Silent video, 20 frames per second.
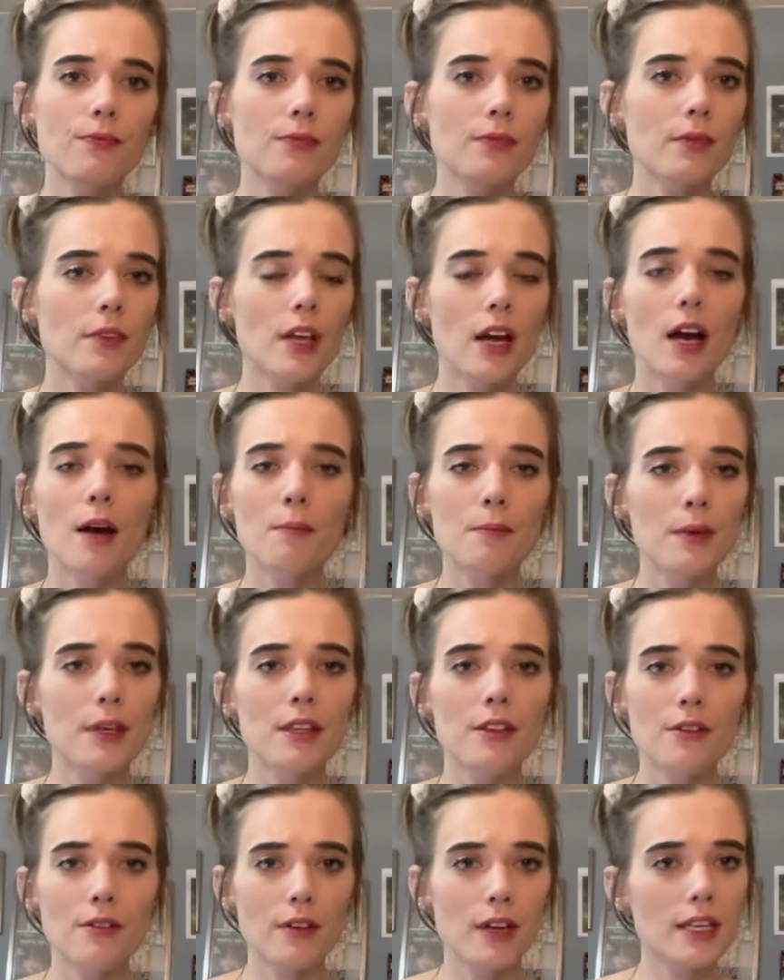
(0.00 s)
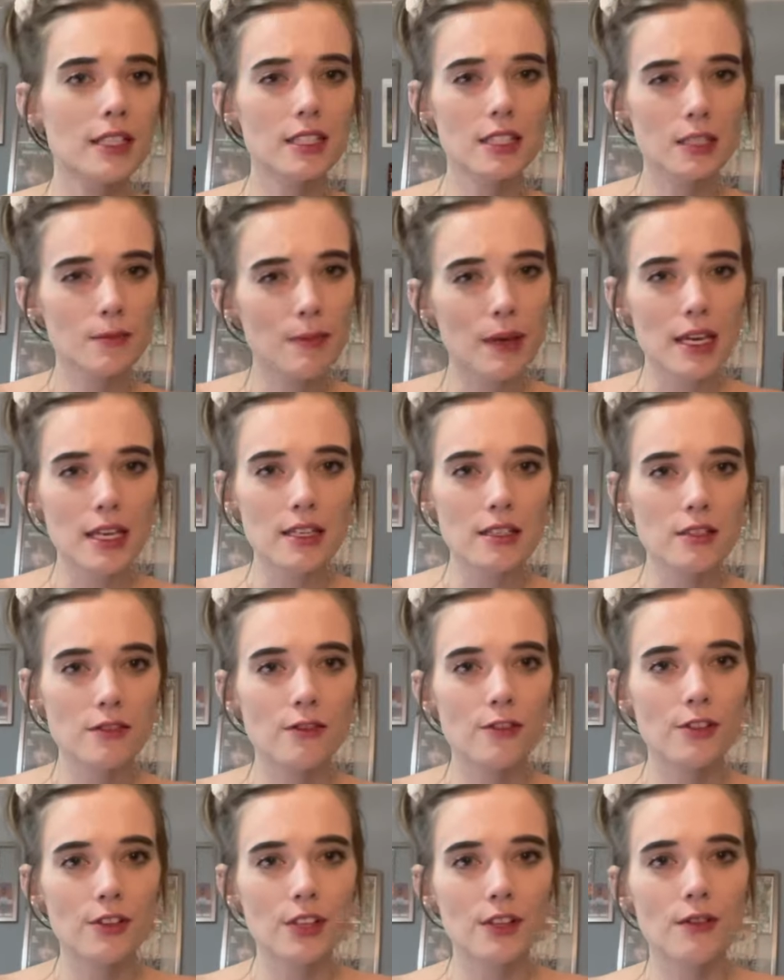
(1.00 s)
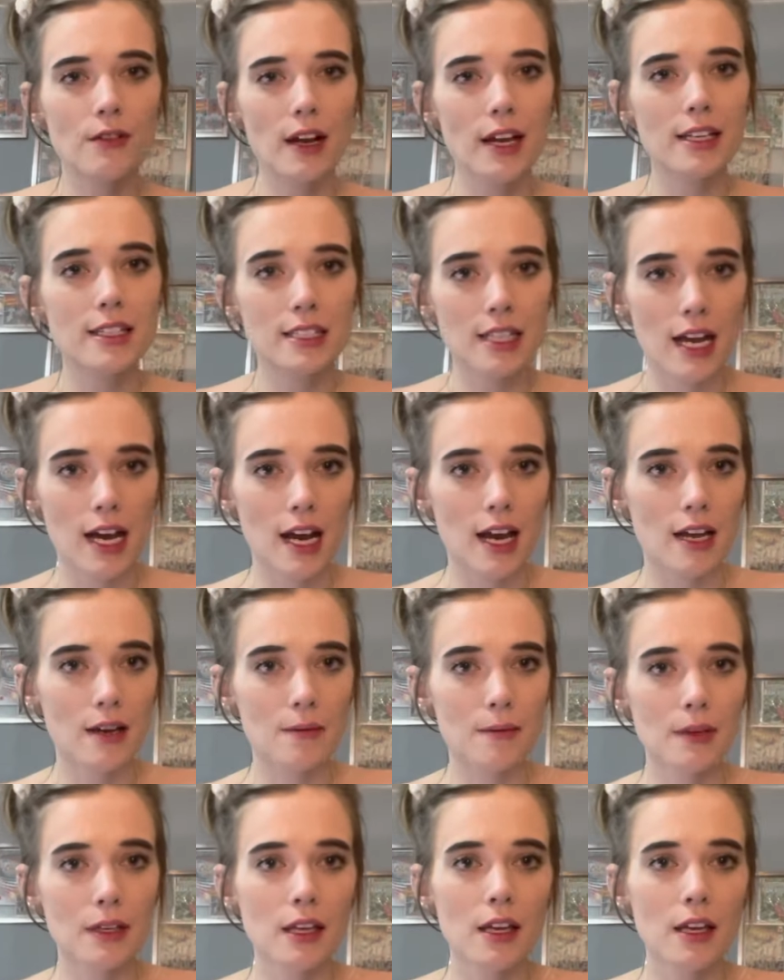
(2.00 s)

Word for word: not be the right space for the right time